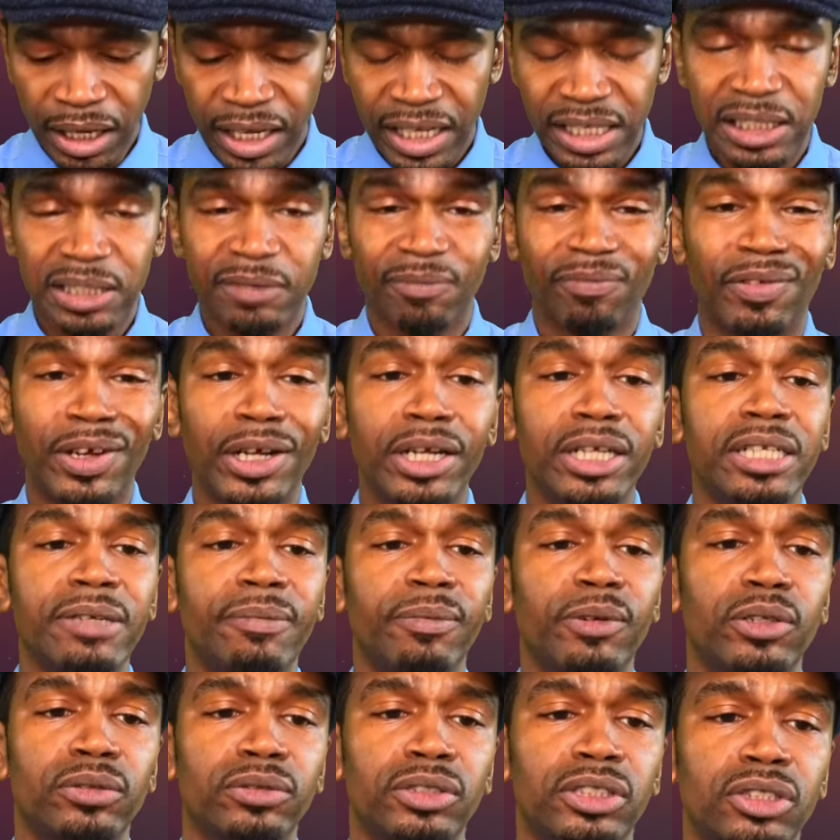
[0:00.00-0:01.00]
It's very
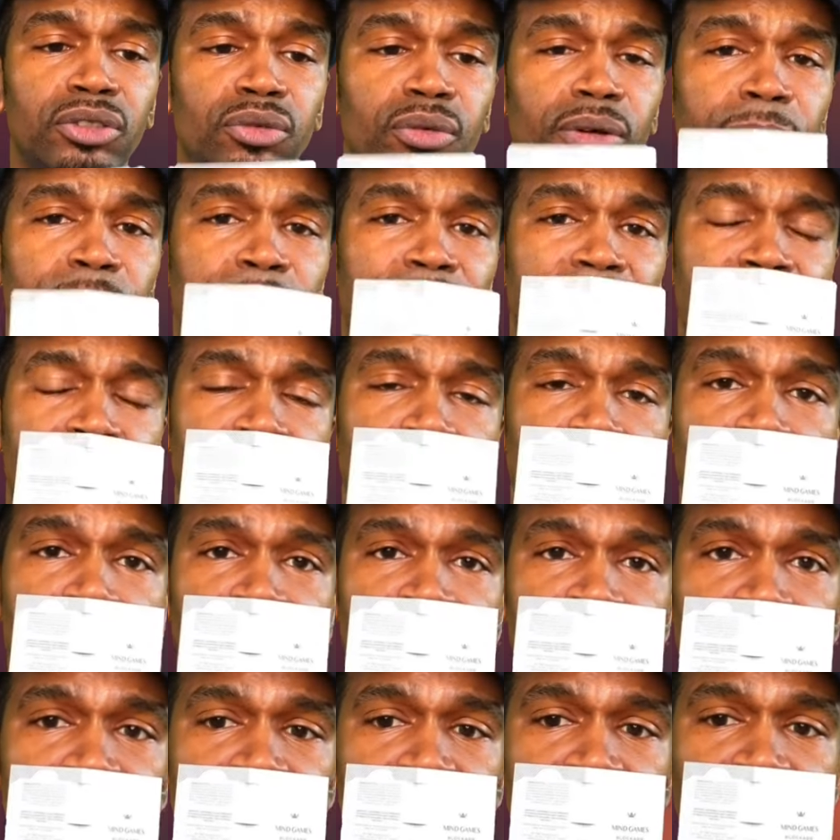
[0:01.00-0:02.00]
difficult to do a mango
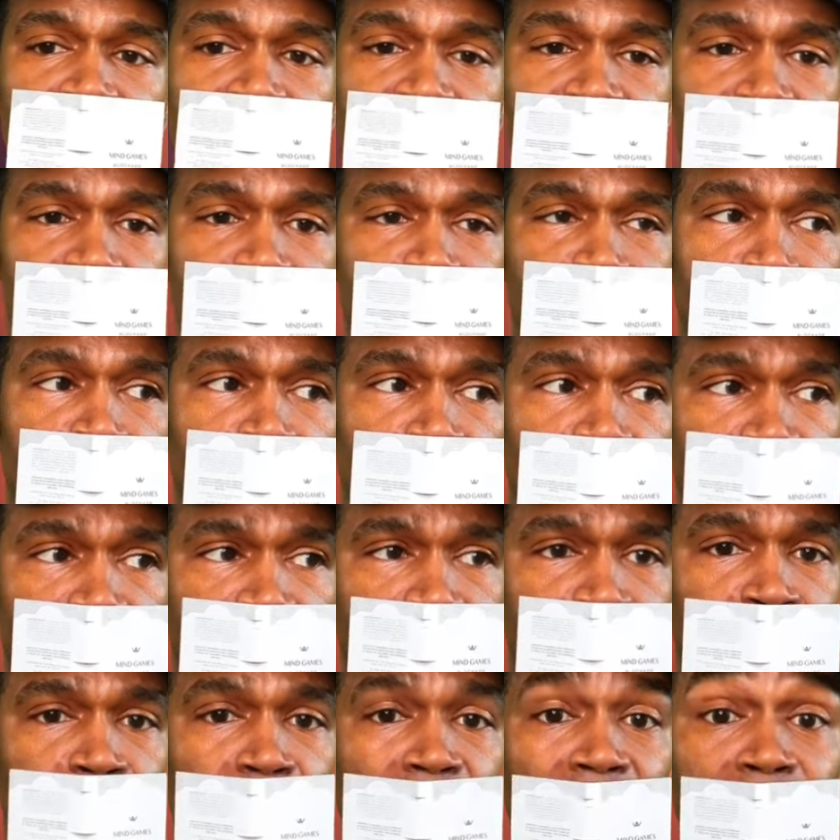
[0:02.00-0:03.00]
fragrance
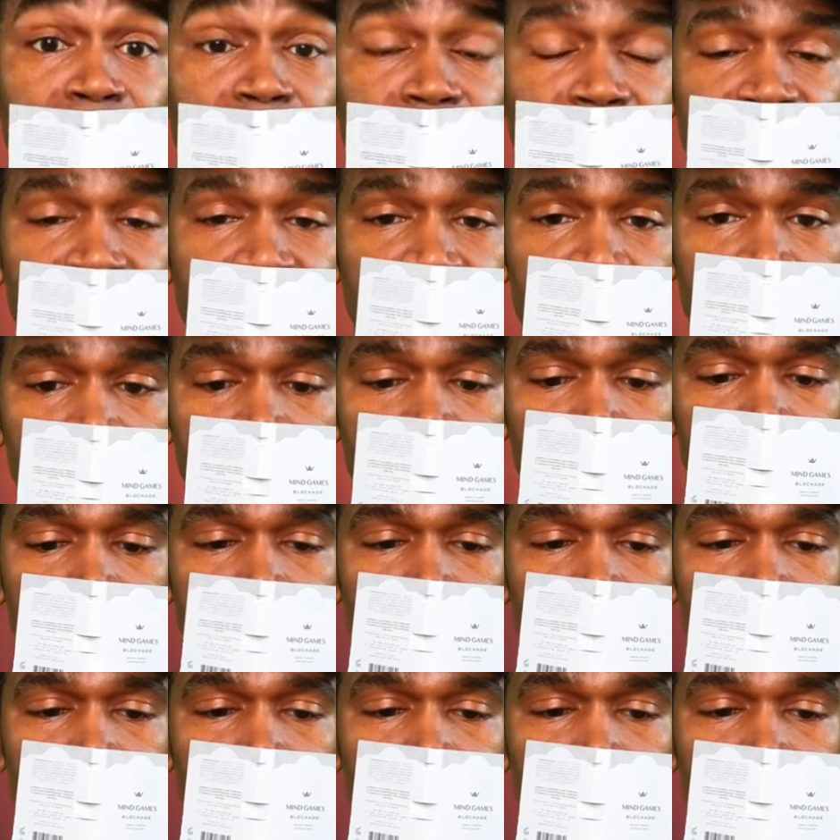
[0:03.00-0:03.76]
properly